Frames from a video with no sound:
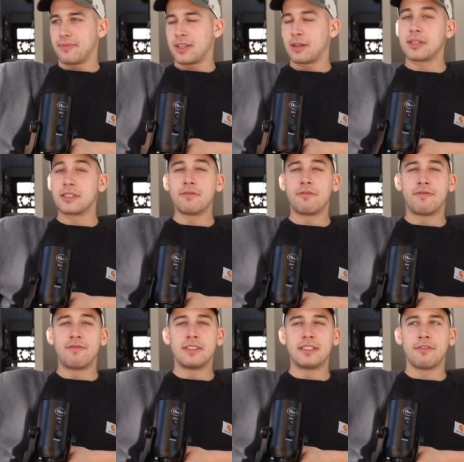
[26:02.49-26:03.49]
There was a de
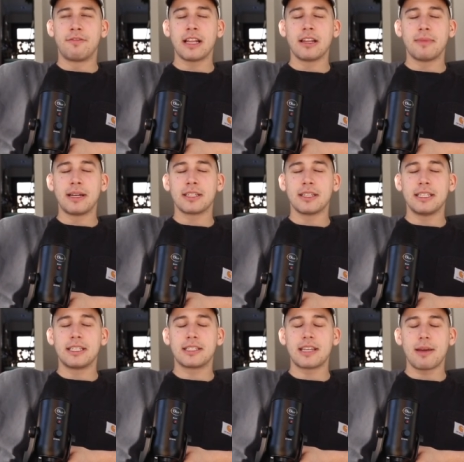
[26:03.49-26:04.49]
developmentally
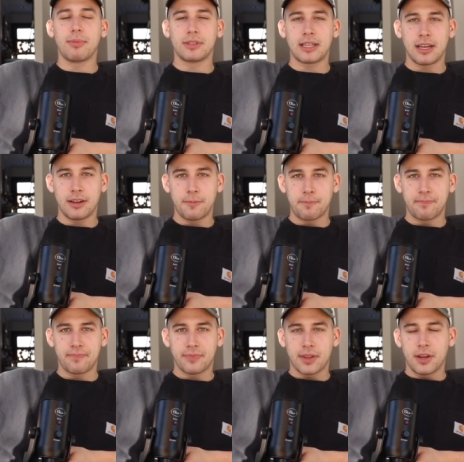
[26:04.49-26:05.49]
disabled kid
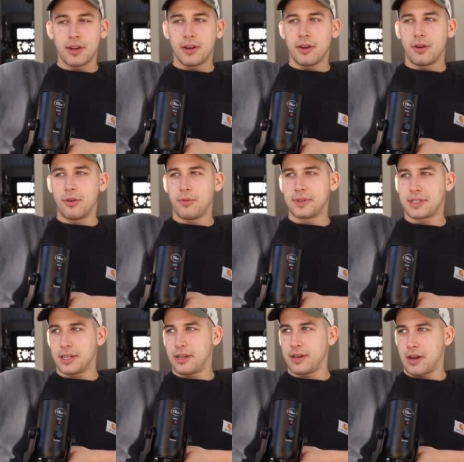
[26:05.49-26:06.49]
who was
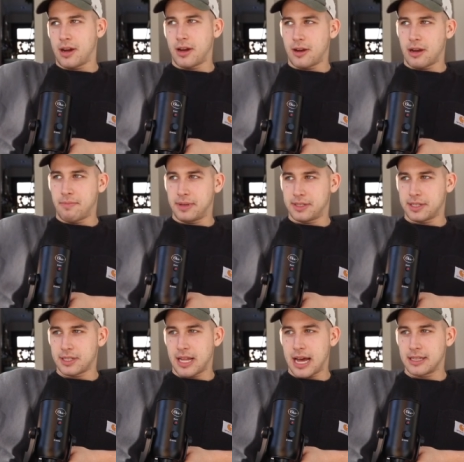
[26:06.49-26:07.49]
in uh, a
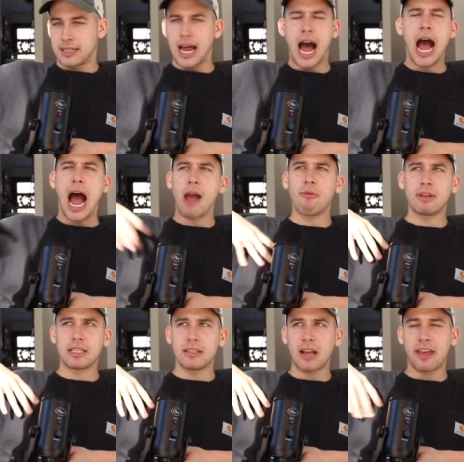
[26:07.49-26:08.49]
business class that I, I
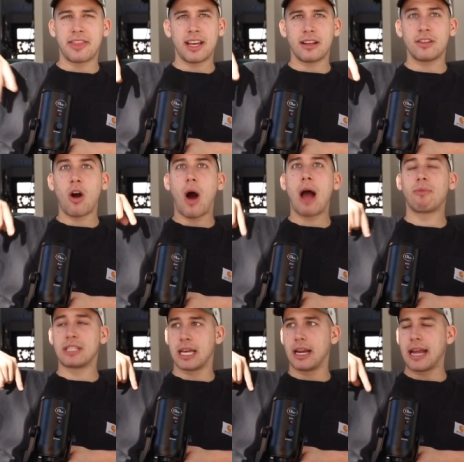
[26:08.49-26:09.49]
was, I think, no, I
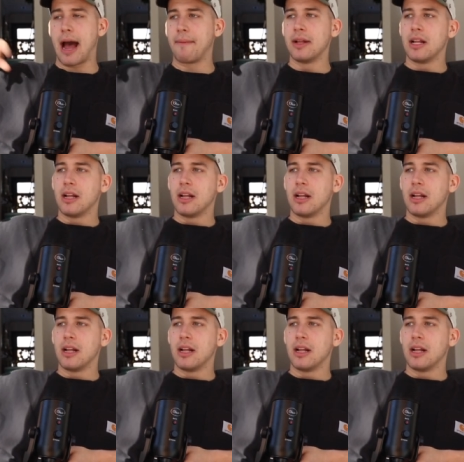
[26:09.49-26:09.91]
was in it, yeah.